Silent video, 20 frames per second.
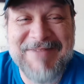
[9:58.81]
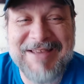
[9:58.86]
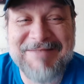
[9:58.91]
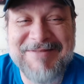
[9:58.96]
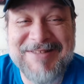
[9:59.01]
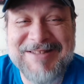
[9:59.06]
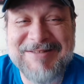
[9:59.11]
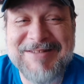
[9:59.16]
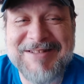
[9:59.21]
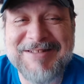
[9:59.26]

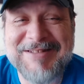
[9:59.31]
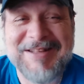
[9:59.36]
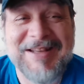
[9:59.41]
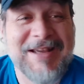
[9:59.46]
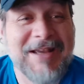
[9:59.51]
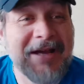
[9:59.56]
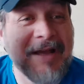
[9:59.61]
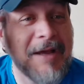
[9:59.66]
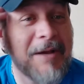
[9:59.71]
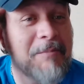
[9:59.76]
Maybe it's just
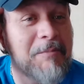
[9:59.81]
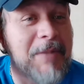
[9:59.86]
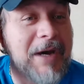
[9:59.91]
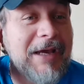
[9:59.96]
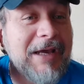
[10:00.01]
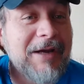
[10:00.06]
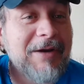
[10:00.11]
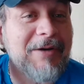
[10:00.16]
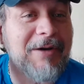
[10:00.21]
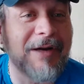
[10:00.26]

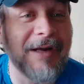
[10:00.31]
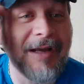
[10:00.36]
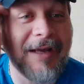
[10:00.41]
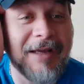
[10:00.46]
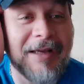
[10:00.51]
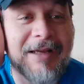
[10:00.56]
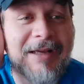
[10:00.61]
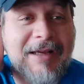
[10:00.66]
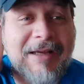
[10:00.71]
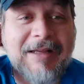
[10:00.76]
my
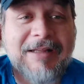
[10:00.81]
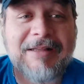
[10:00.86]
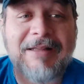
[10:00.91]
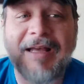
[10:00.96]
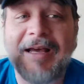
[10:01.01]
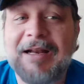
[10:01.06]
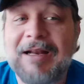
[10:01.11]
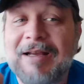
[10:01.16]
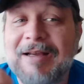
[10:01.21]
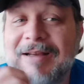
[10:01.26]
hearing
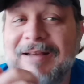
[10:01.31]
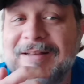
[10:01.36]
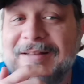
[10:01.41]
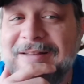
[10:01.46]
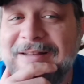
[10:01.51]
that